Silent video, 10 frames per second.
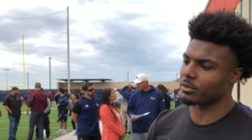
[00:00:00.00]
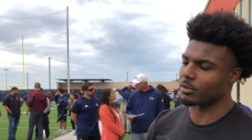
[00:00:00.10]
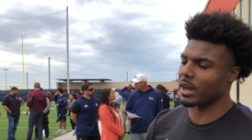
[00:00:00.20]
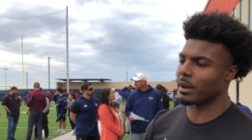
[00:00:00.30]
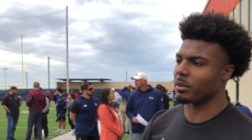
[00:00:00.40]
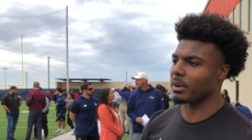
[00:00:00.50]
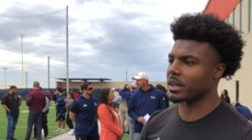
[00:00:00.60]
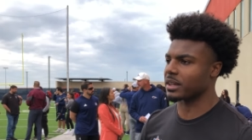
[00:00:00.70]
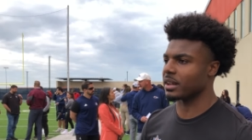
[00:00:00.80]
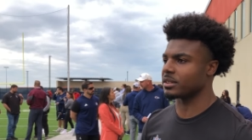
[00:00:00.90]
what happened
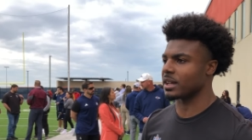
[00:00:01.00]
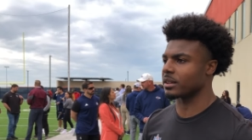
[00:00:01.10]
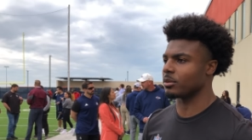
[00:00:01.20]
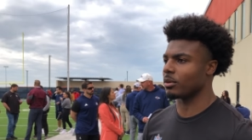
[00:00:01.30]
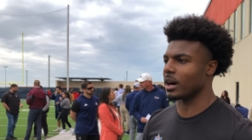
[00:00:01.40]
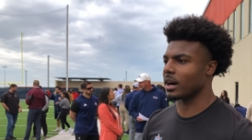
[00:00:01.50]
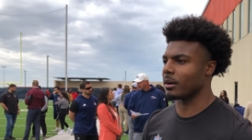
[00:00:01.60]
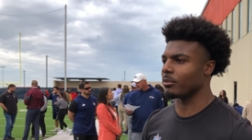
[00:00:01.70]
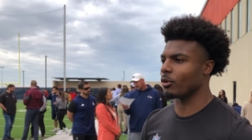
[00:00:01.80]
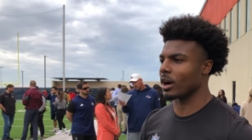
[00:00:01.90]
back then is exactly why
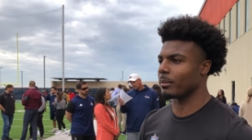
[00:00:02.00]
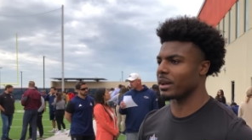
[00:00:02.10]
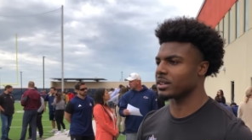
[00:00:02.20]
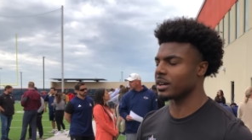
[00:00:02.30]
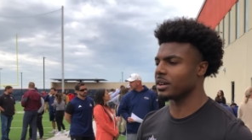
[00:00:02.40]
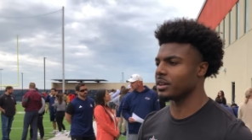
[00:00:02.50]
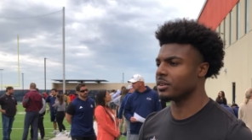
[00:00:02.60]
I'm where I'm at today.